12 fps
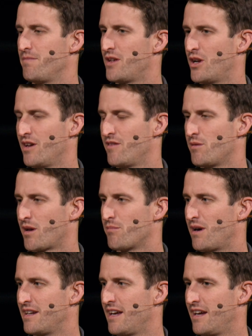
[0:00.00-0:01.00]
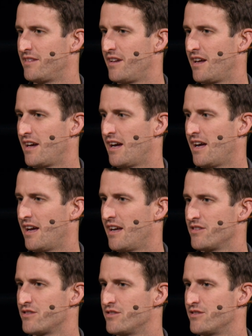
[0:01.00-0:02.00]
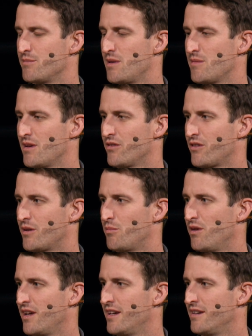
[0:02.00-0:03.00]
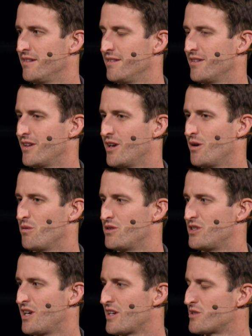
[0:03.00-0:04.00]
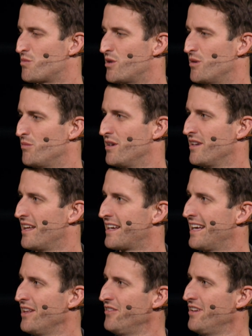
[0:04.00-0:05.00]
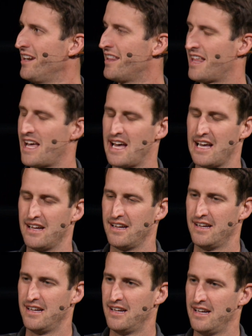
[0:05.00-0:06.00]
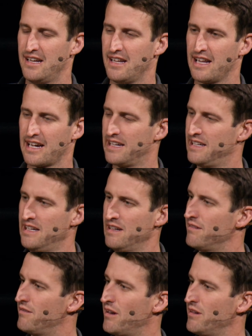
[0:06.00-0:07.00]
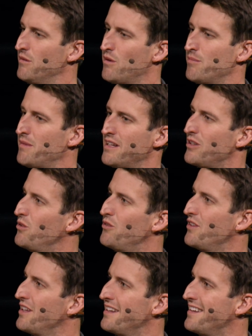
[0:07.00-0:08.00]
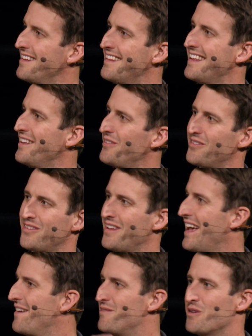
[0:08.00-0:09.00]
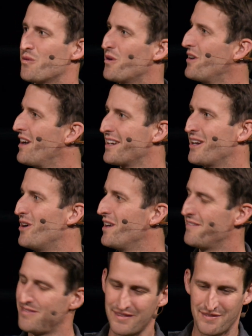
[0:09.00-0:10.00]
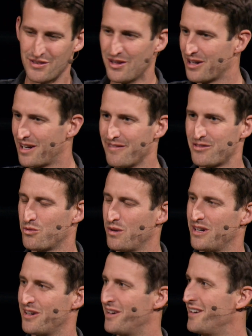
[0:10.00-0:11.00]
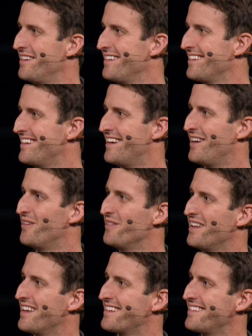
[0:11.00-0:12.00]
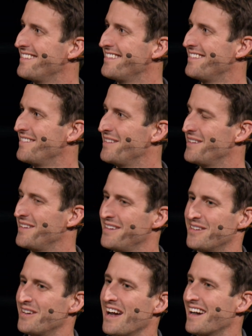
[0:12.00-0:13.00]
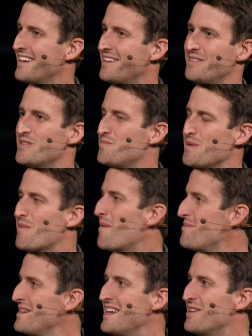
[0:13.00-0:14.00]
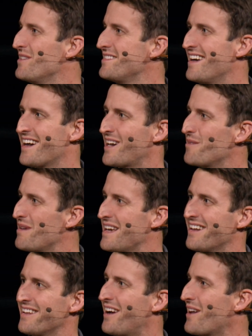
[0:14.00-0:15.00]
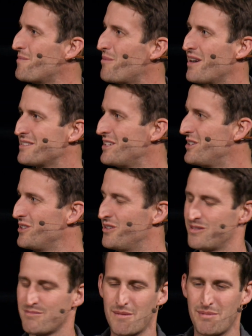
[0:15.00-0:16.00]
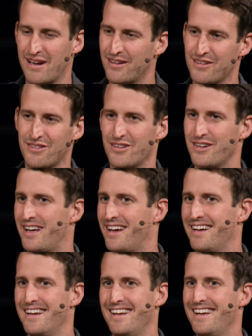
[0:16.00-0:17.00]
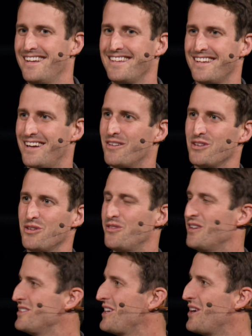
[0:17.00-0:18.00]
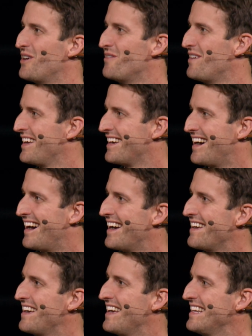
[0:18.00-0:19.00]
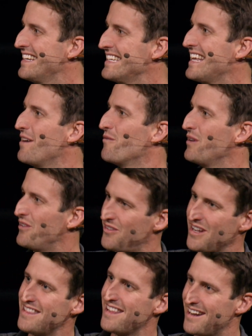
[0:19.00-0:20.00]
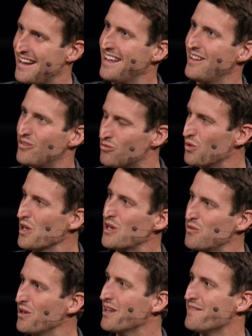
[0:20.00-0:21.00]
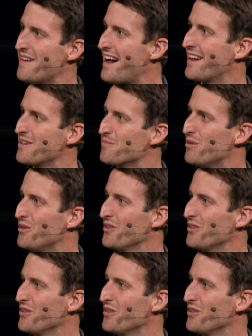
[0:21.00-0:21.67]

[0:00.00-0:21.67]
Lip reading: even my day today. I answered some emails on the plane, with Jasper. But outside of that, I'm not using this everywhere I go. And if you log off Twitter, you're not going to just be bumping into it. It's not going to be in a lot of the products that you're using. My parents are not, using generative AI, and yet we see that it is really, really valuable.